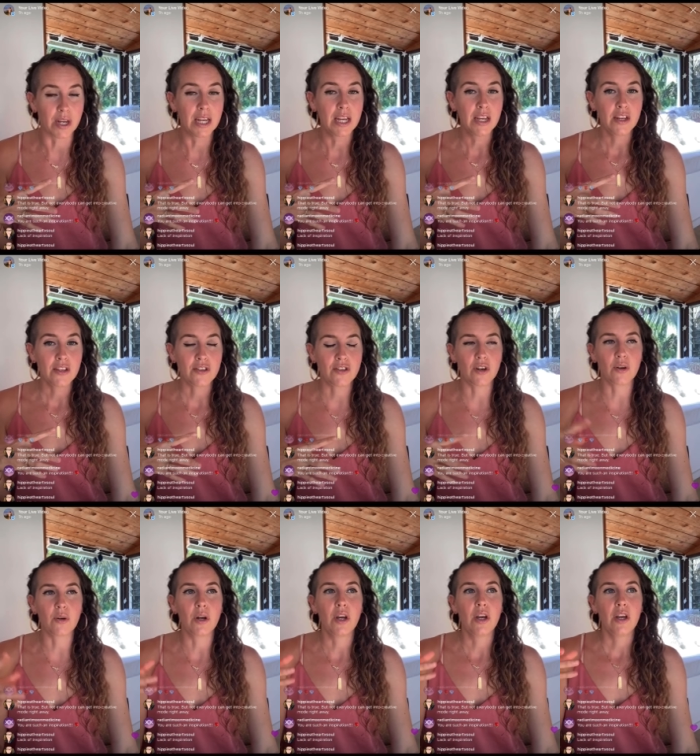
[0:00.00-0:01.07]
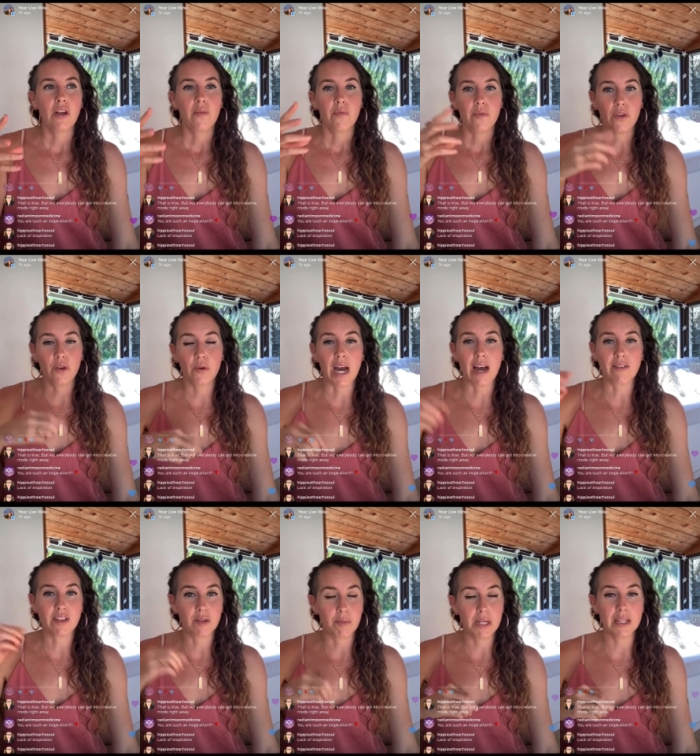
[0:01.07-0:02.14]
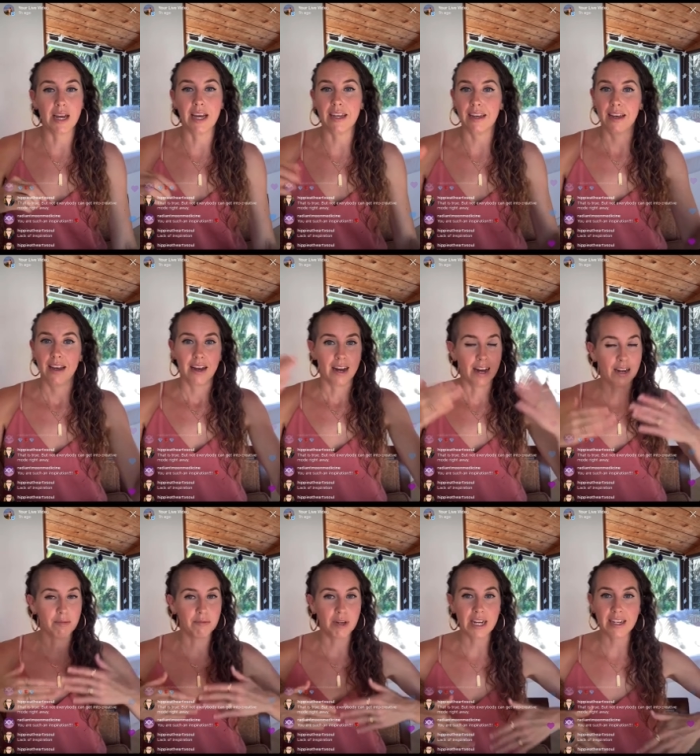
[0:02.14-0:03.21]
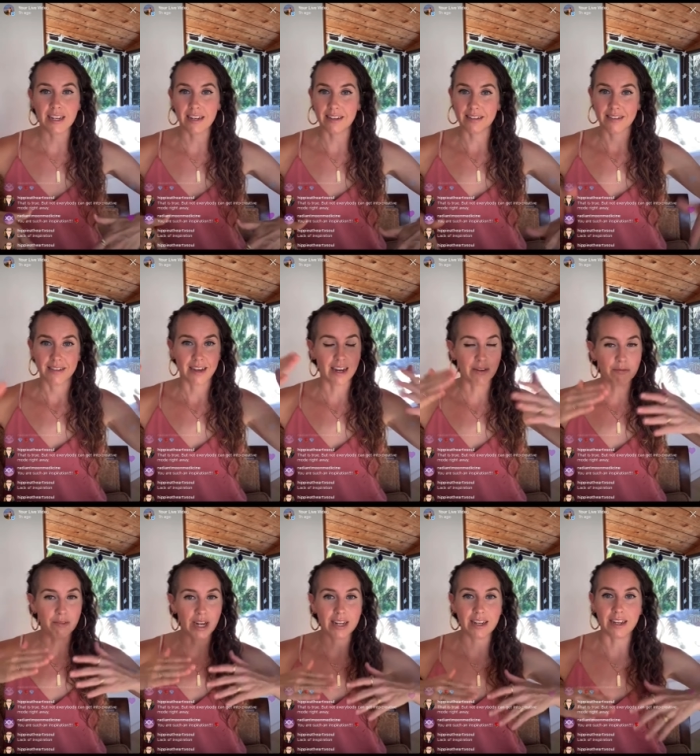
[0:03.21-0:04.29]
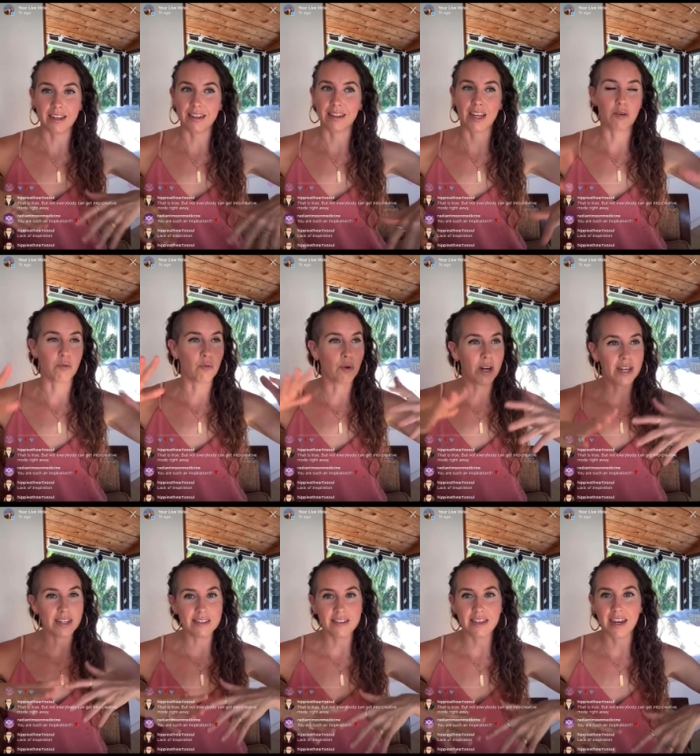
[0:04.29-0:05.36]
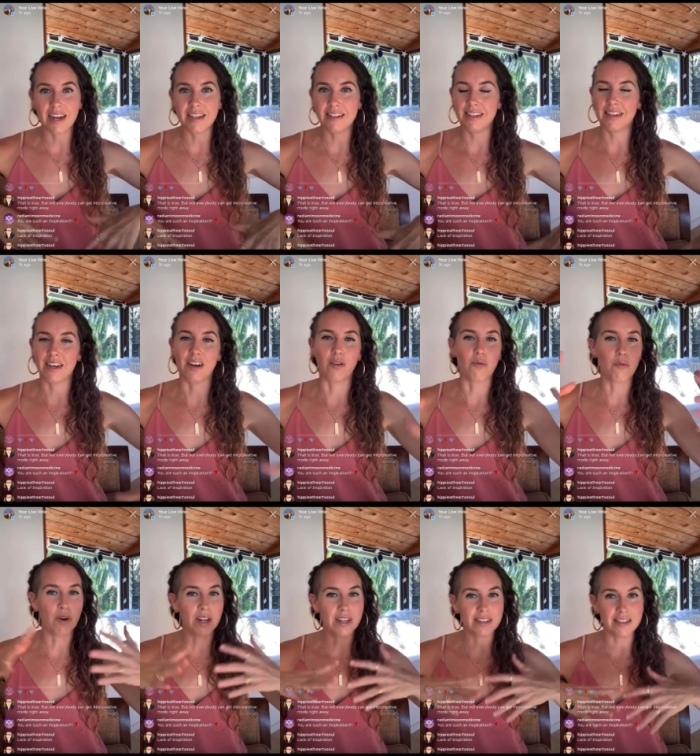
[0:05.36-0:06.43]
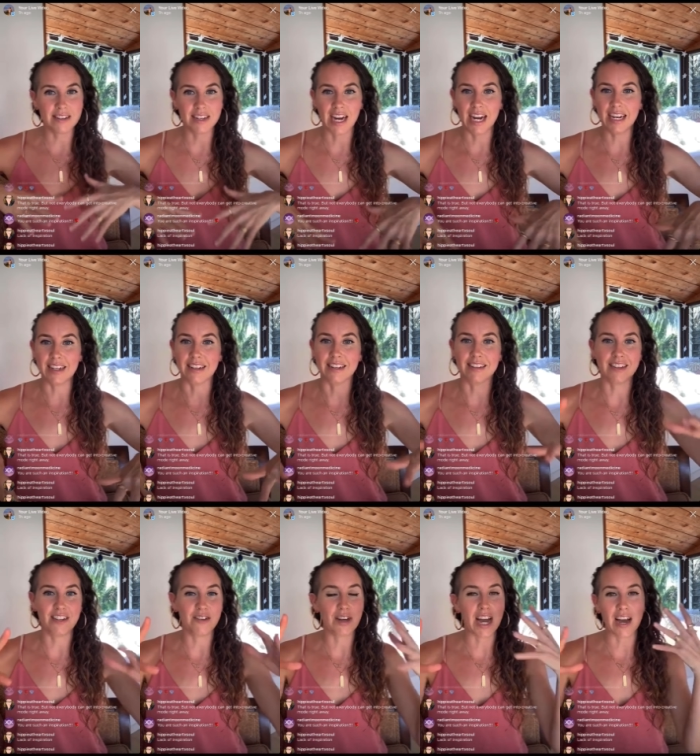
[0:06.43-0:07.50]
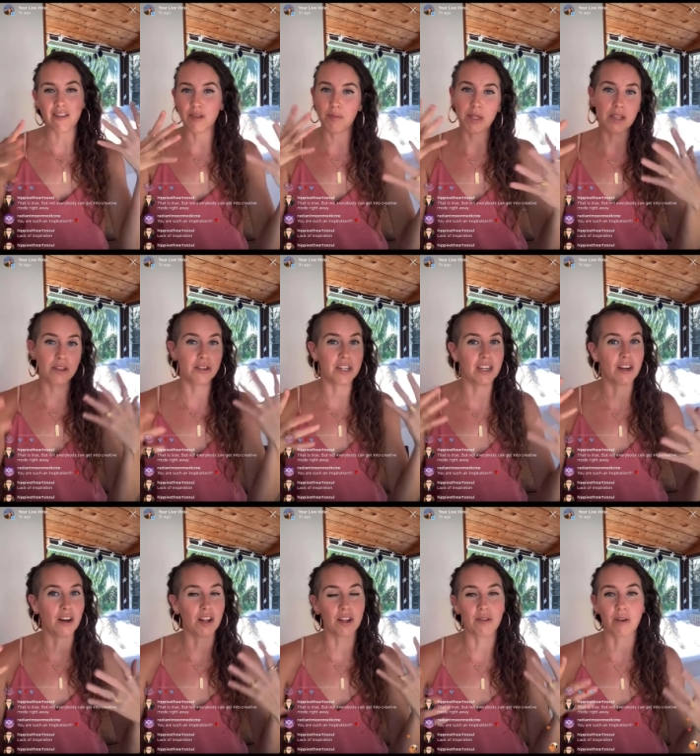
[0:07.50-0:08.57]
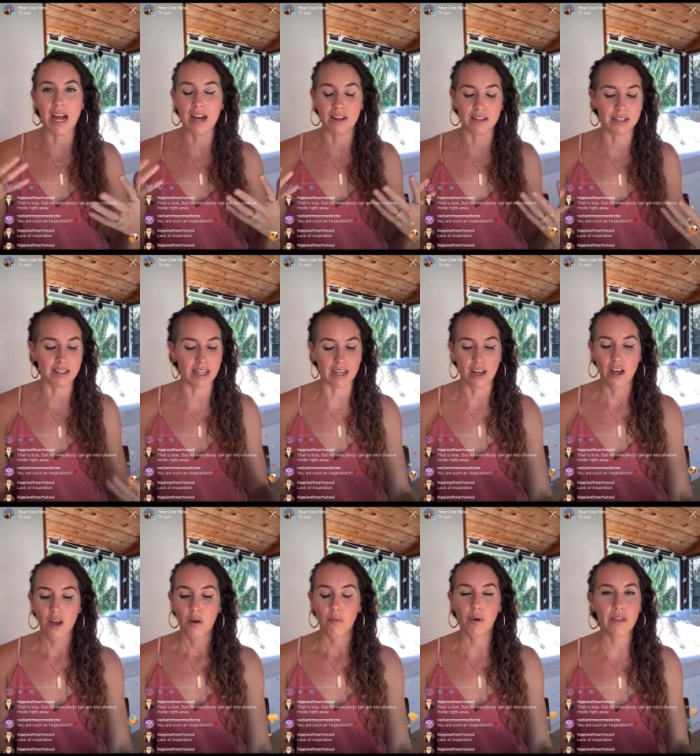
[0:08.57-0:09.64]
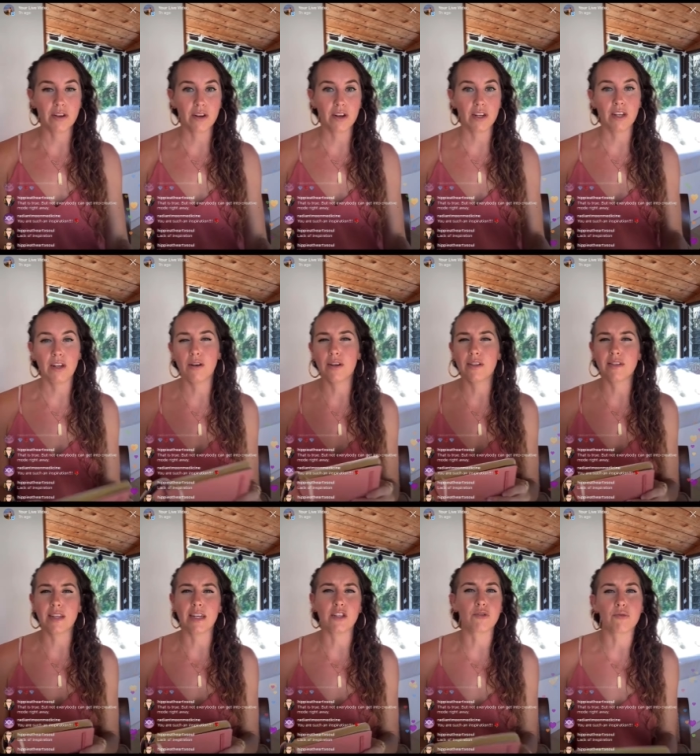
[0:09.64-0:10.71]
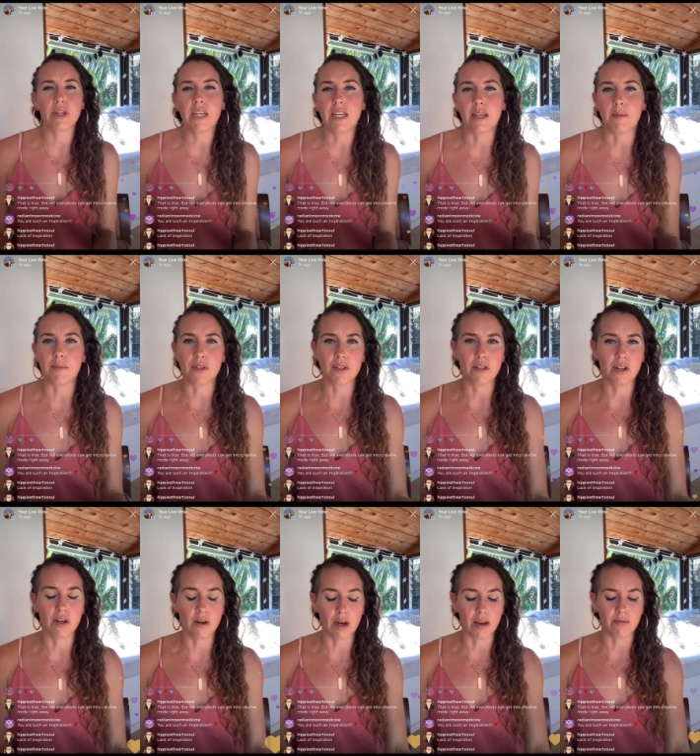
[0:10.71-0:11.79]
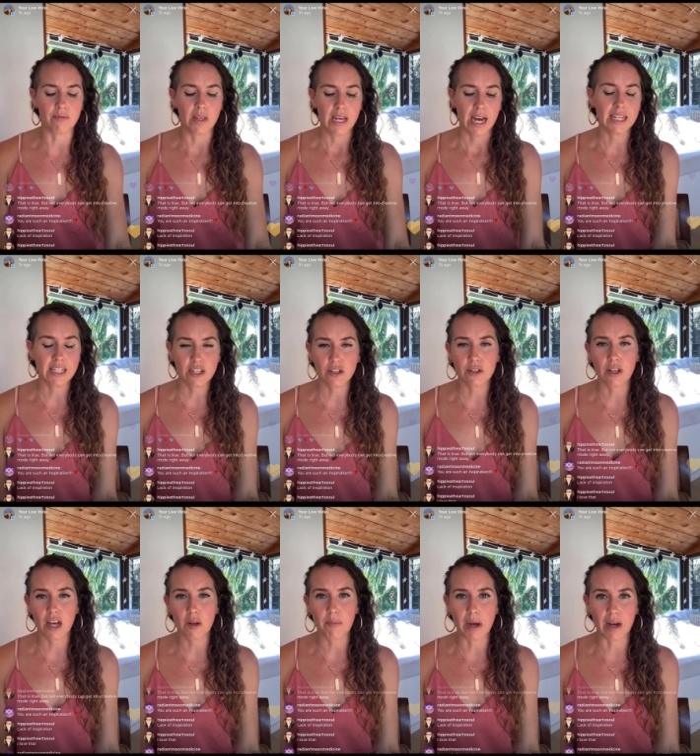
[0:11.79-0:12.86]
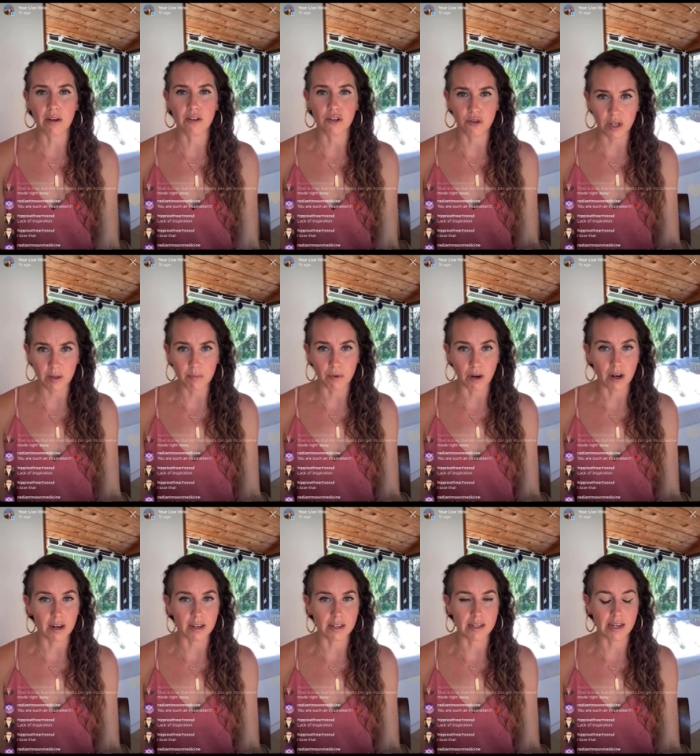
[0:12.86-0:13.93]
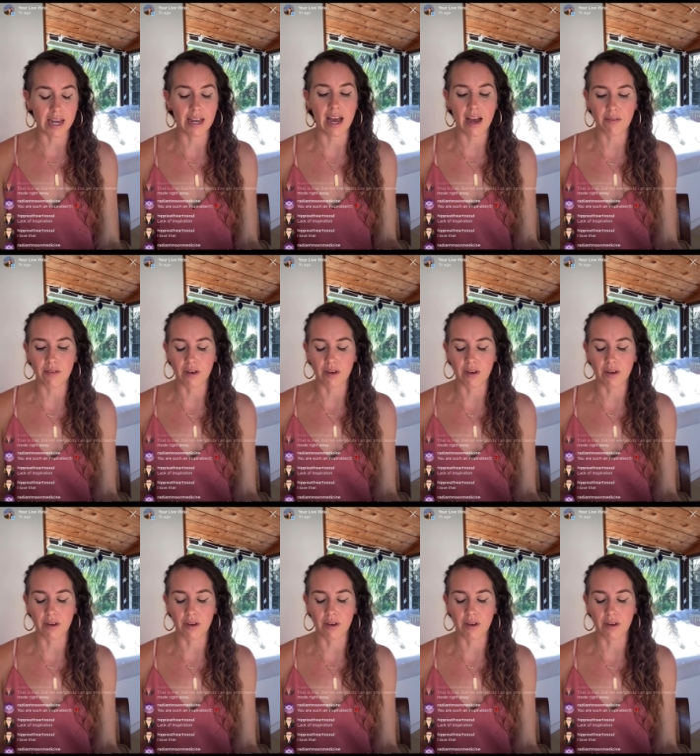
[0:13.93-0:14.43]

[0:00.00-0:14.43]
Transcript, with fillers: So you have to be like, I'm ready. I'm ready. Like, what is the idea? What is the guidance? And you have to be looking all around and like, whether you know it's like dreams you know i i teach a lot about dream work and i have a